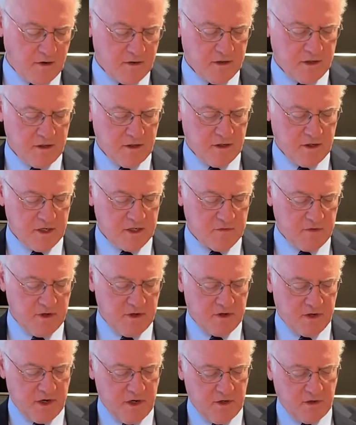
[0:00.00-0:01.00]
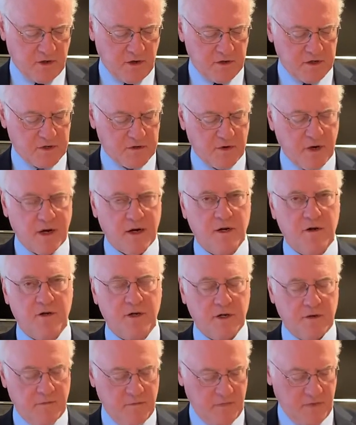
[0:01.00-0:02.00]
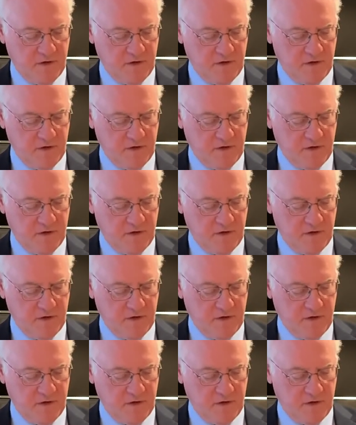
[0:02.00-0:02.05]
and unless we change our strategy